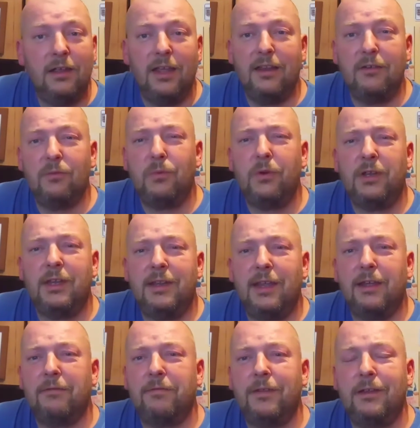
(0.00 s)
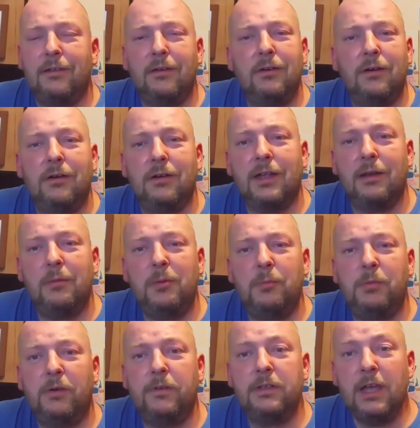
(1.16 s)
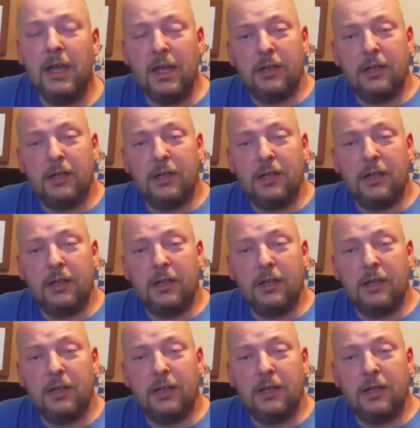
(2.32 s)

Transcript: end of a working day, I think, oh, can I be bothered?